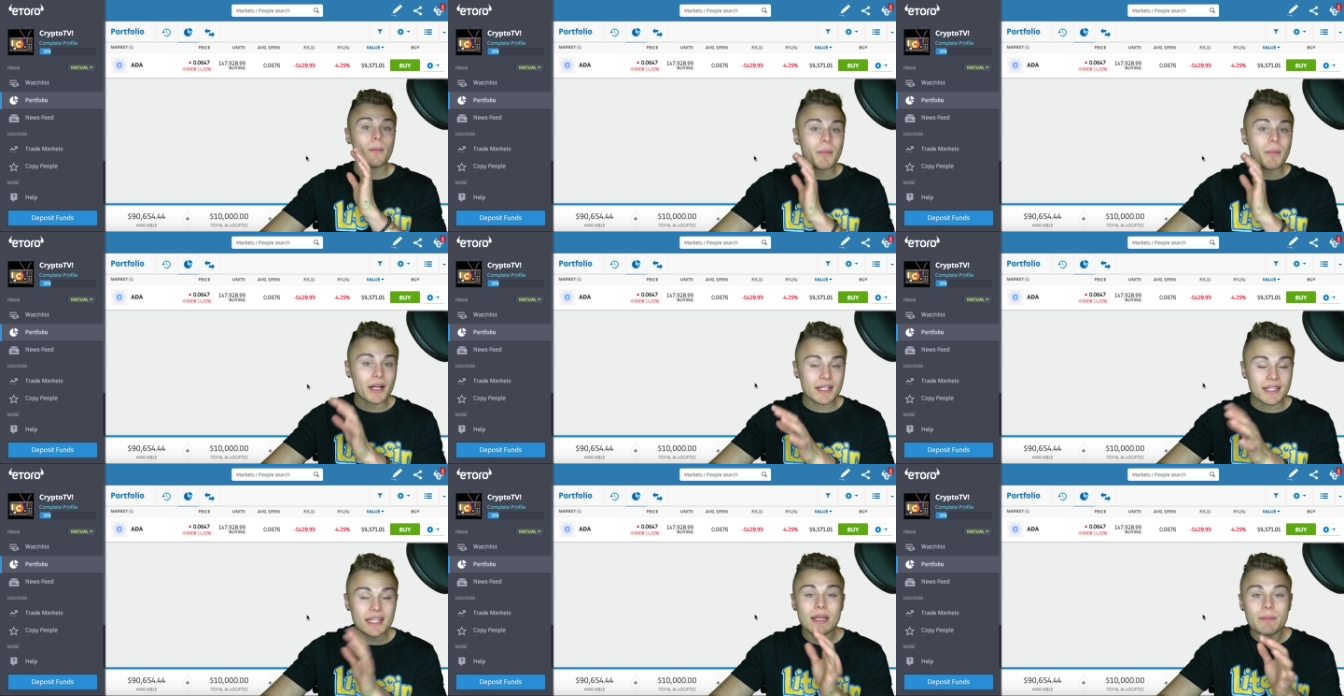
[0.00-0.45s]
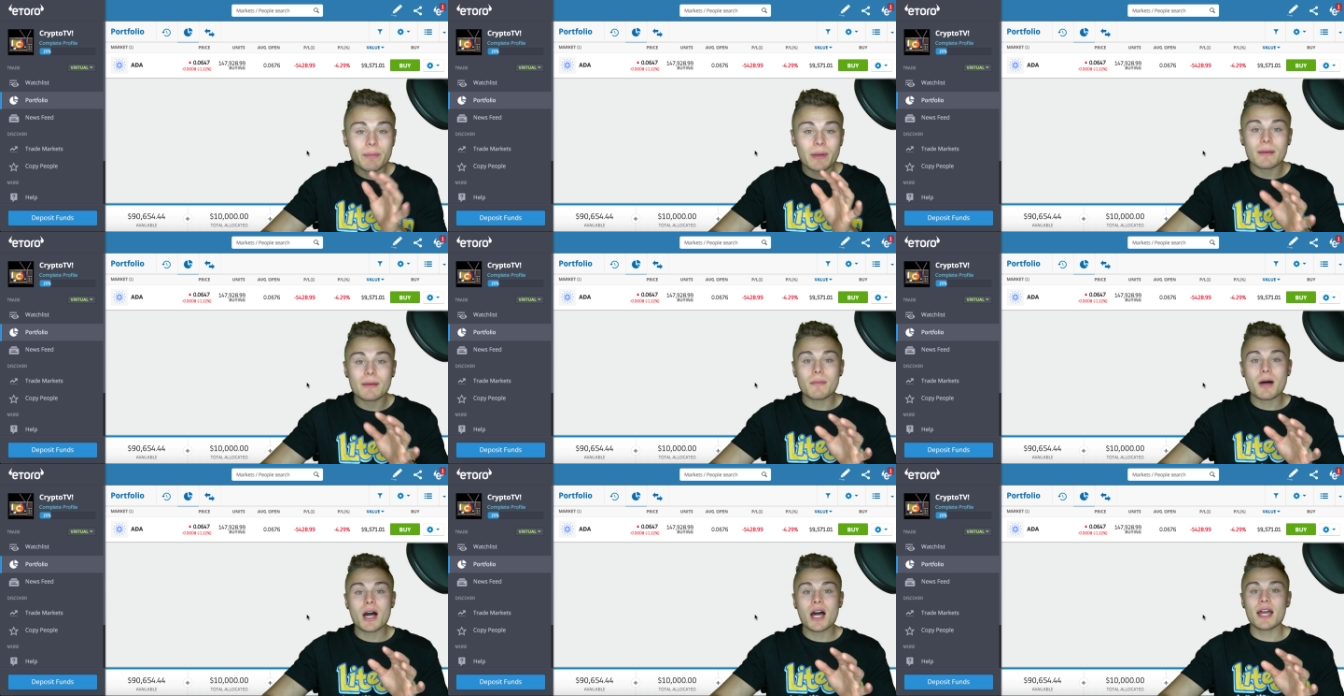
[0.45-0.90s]
But keep
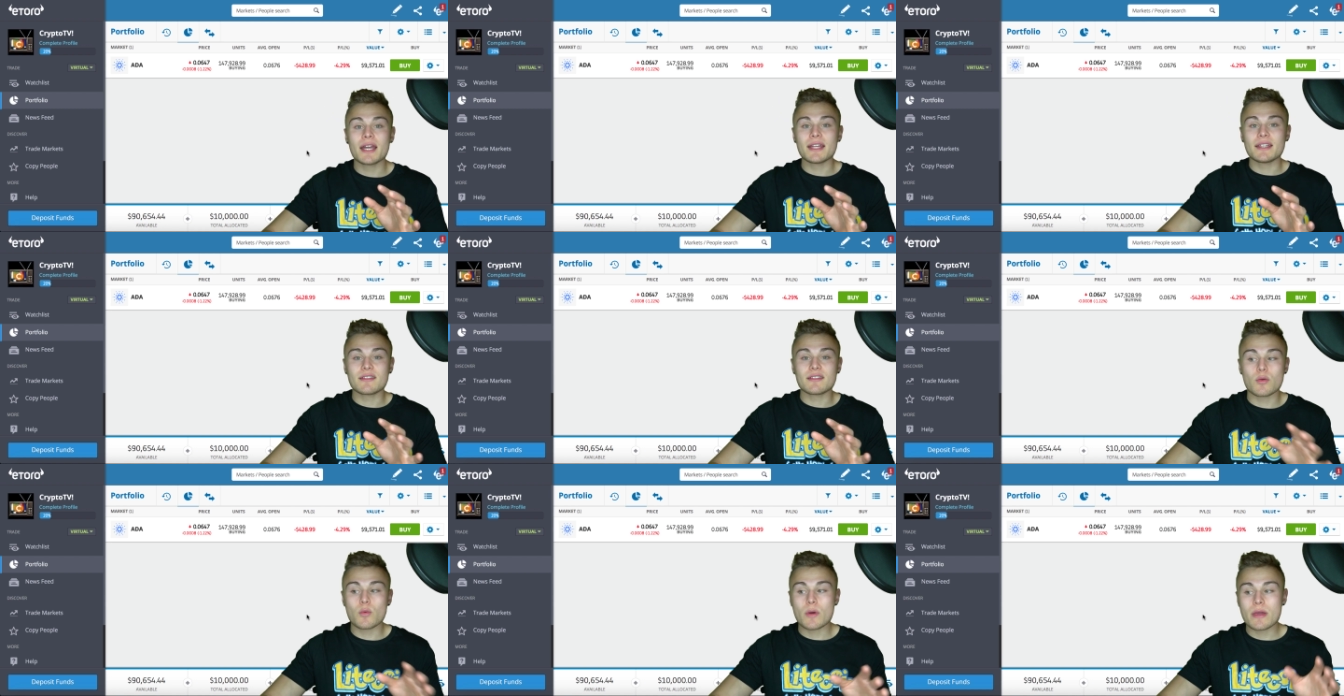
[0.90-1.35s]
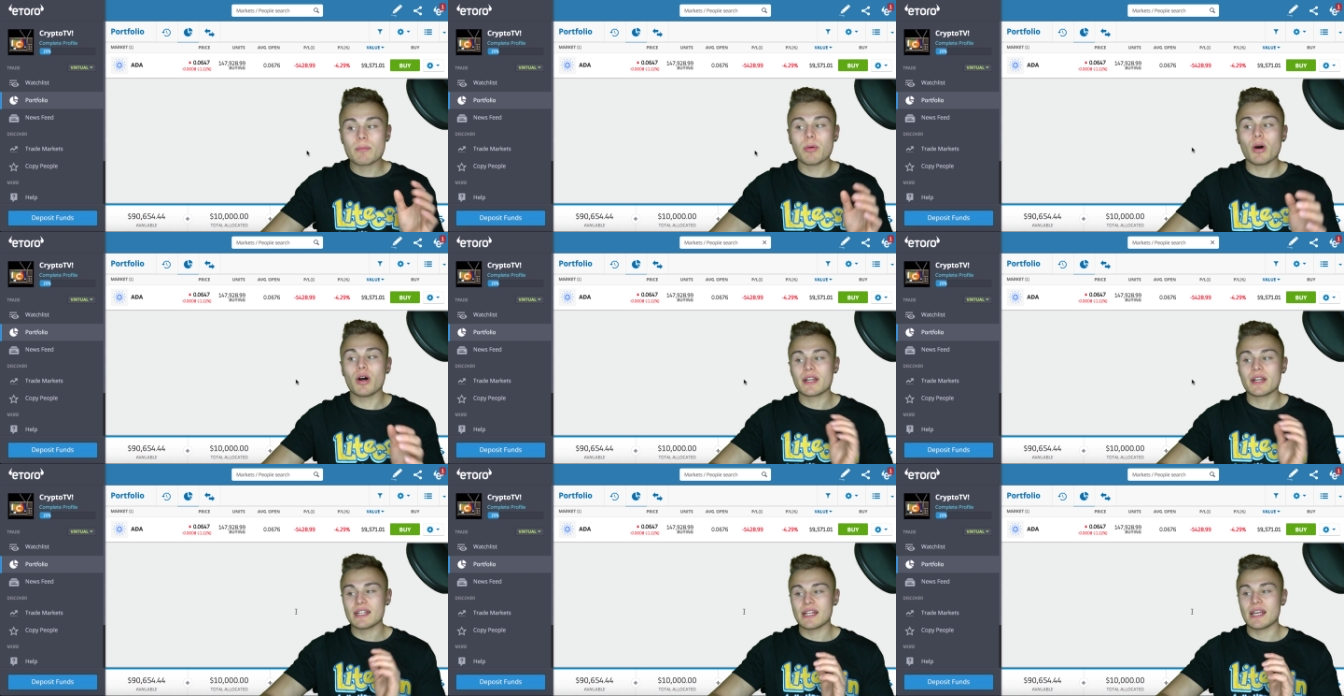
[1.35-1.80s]
in mind, we
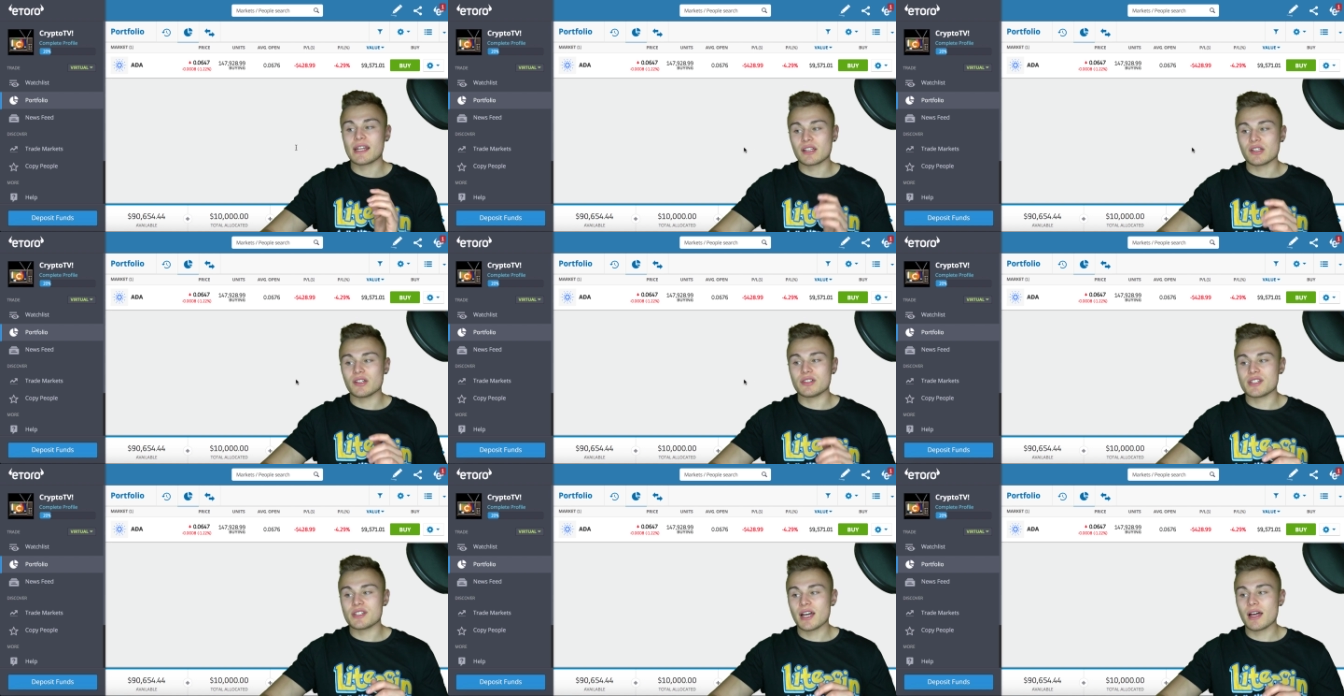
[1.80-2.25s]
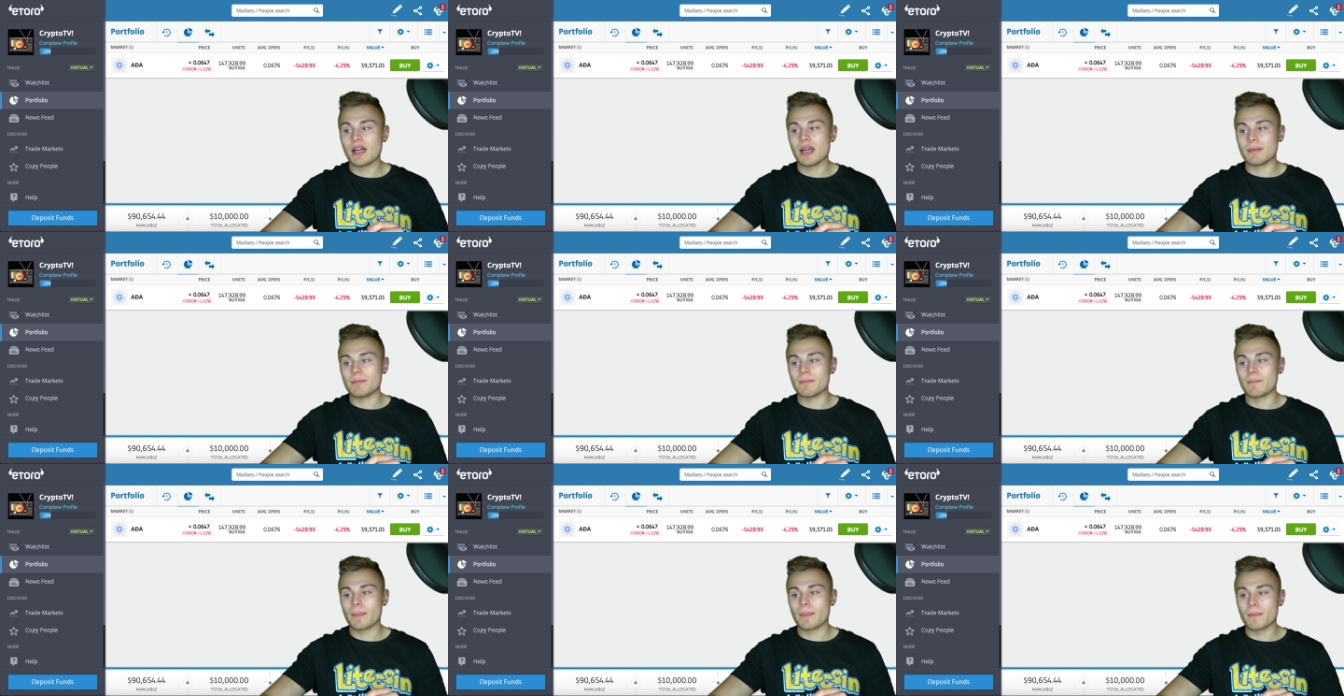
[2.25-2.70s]
bought in at a good
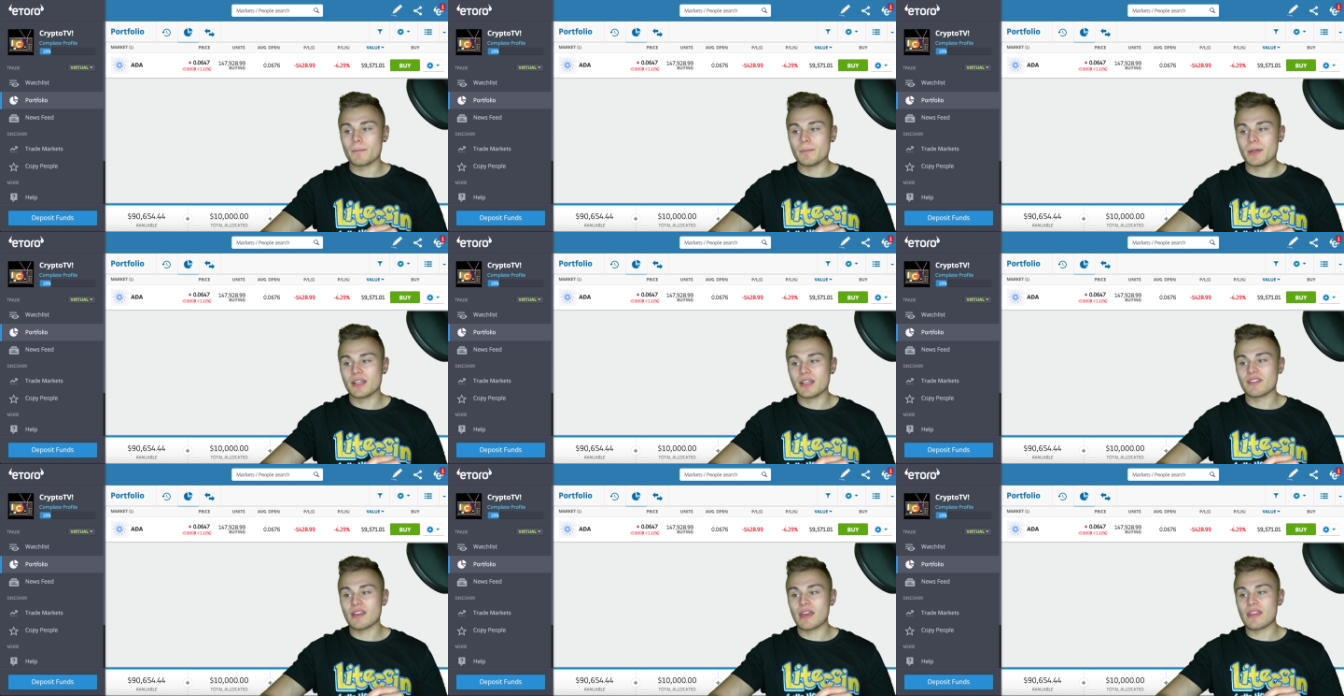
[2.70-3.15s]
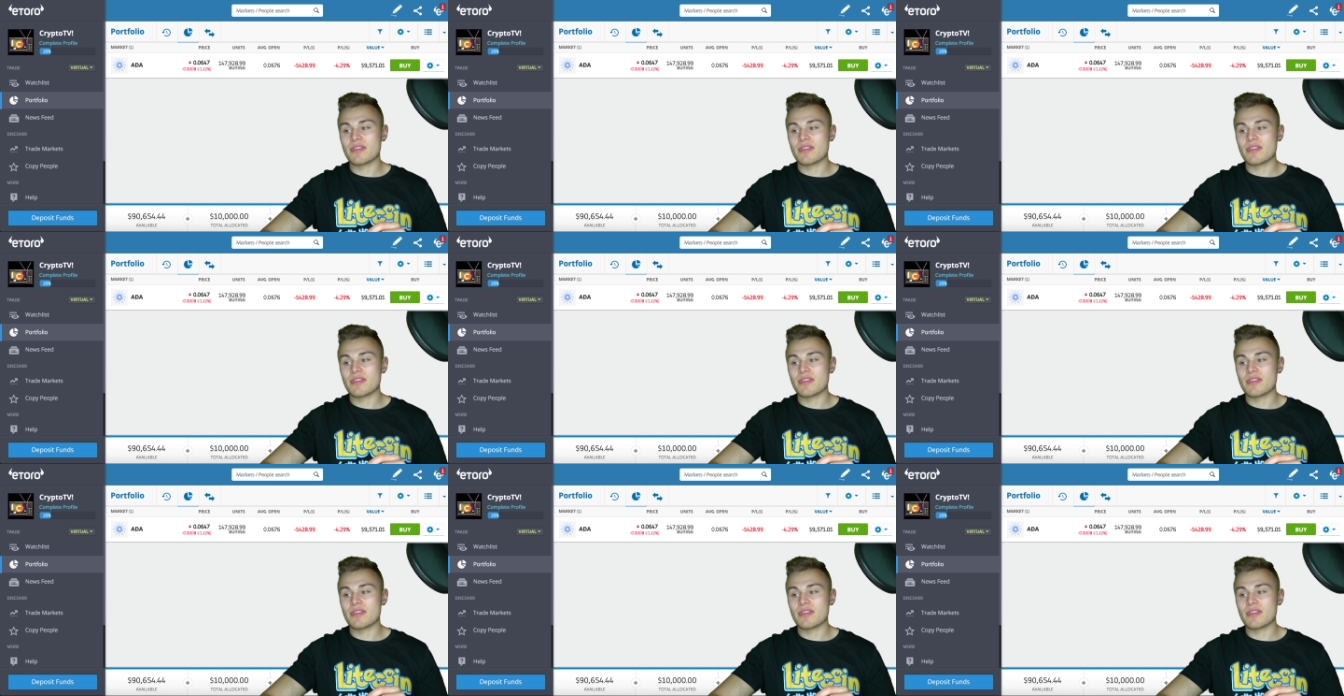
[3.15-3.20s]
time because